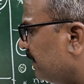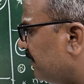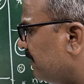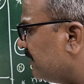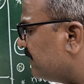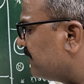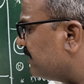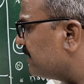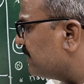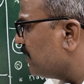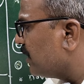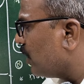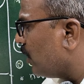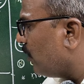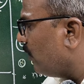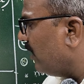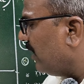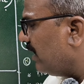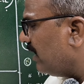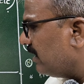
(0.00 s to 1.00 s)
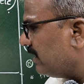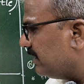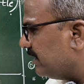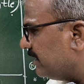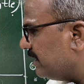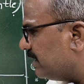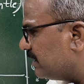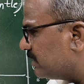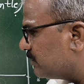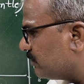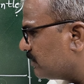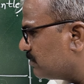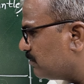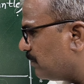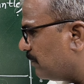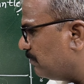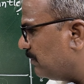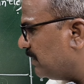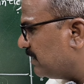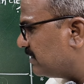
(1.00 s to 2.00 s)
This is a novel. It
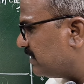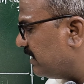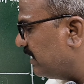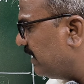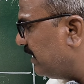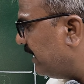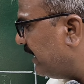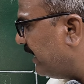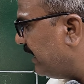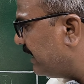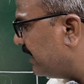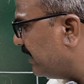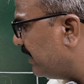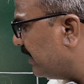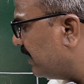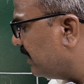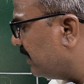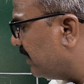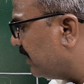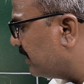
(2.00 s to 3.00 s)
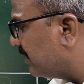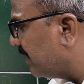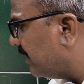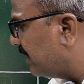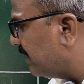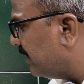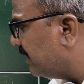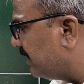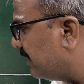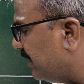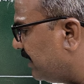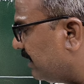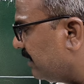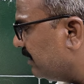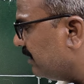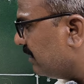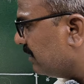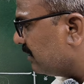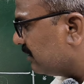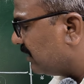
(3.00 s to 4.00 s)
was published in
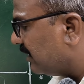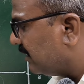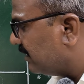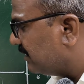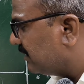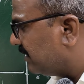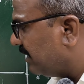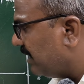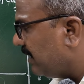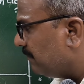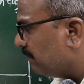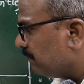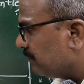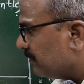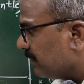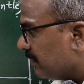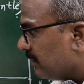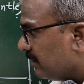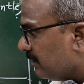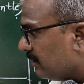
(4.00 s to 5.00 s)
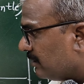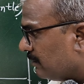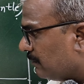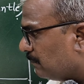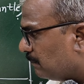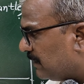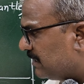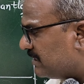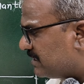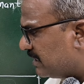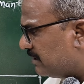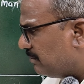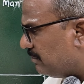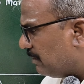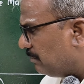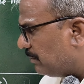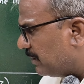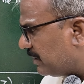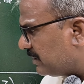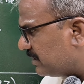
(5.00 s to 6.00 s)
1833. Please
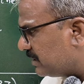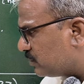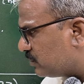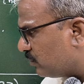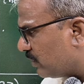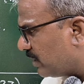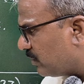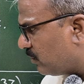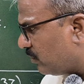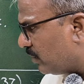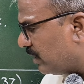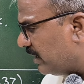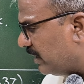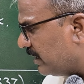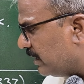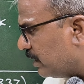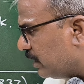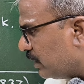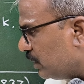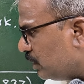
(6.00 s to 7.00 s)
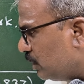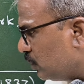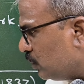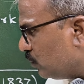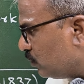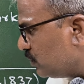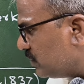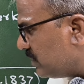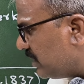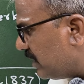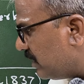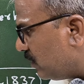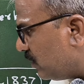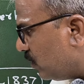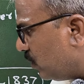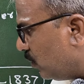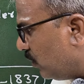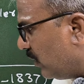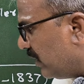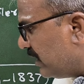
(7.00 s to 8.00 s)
remember this work only. Eugene
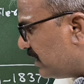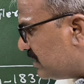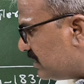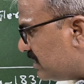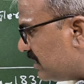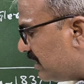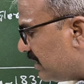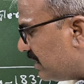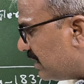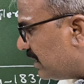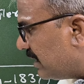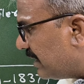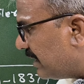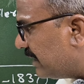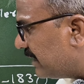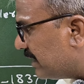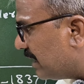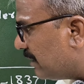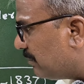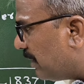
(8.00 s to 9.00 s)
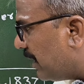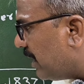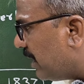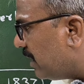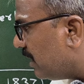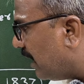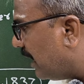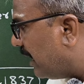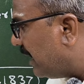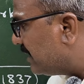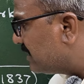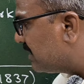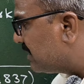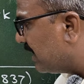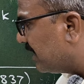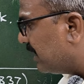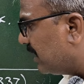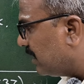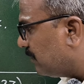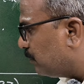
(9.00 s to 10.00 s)
Onegin, written by
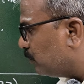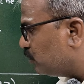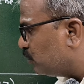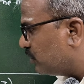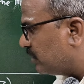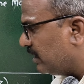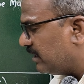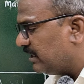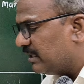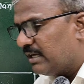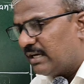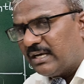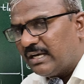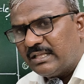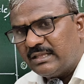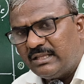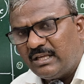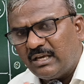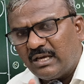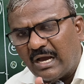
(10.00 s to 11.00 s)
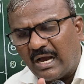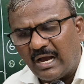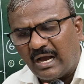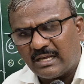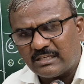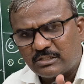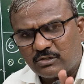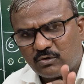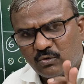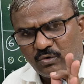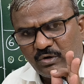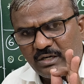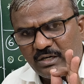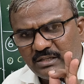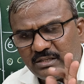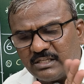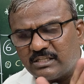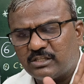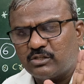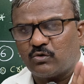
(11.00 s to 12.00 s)
Alexander Pushkin. They ask
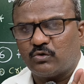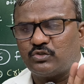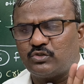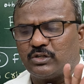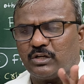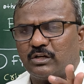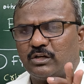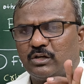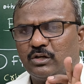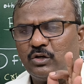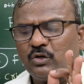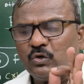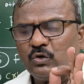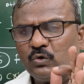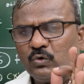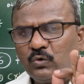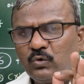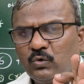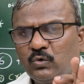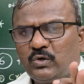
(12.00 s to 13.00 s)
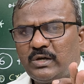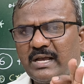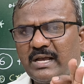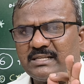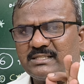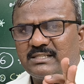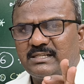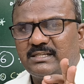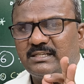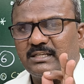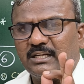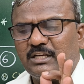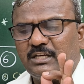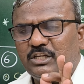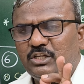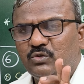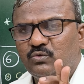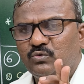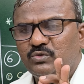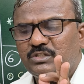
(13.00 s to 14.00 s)
only this question. Who has
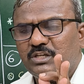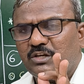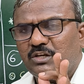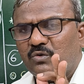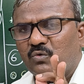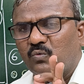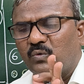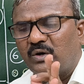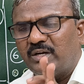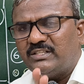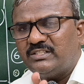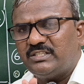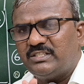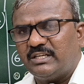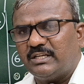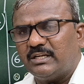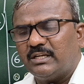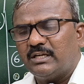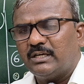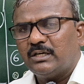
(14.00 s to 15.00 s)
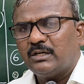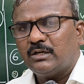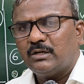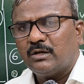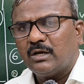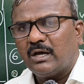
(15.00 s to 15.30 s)
written Eugene Onegin?